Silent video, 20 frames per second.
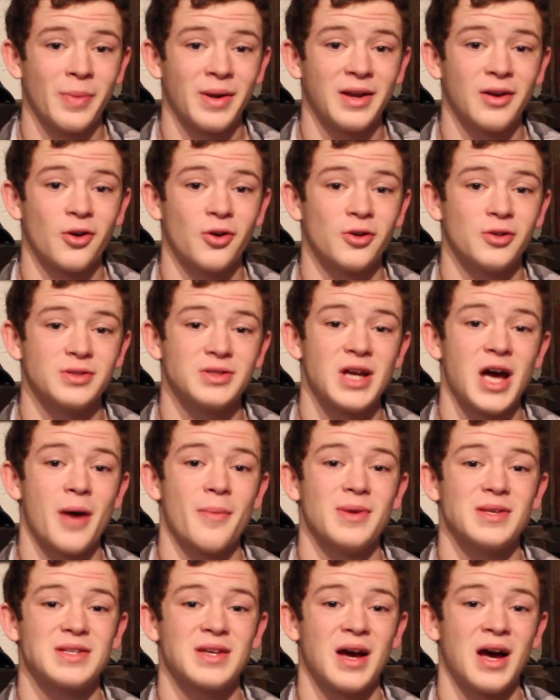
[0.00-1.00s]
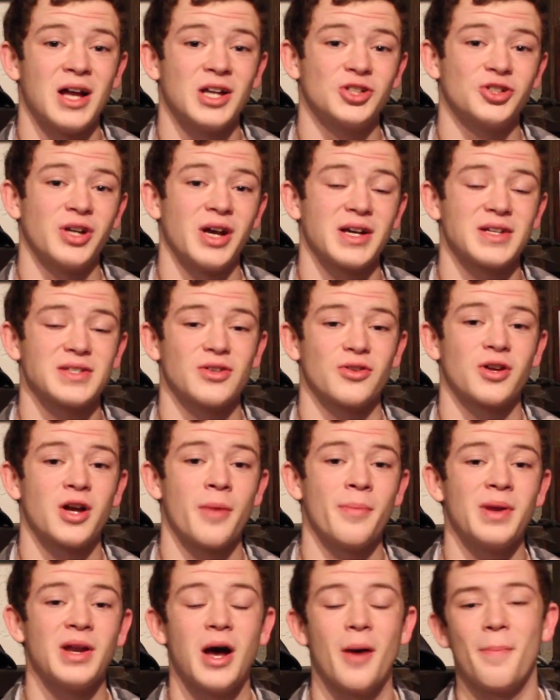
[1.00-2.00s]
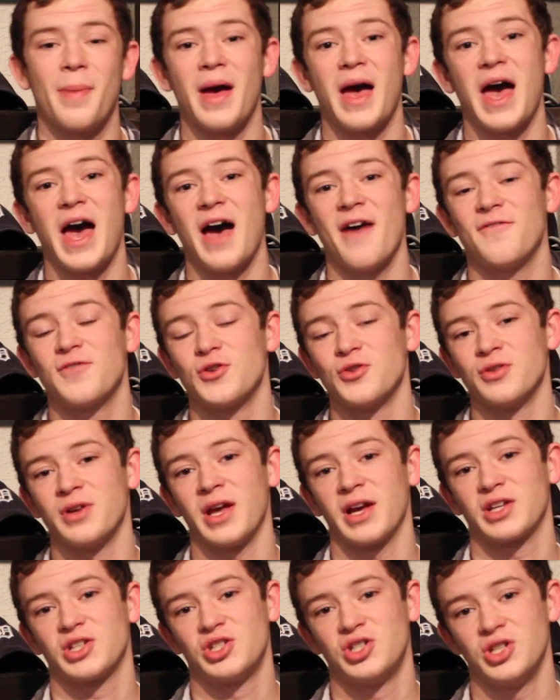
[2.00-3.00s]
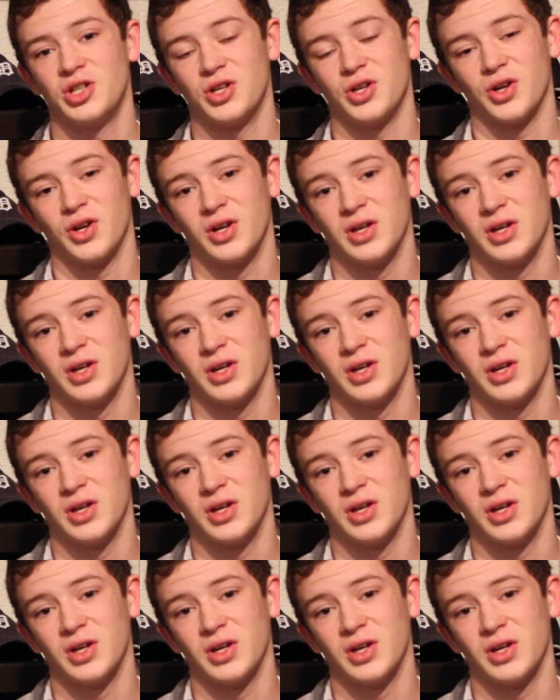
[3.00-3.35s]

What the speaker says: and Earl Thomas contracts are coming up after next year.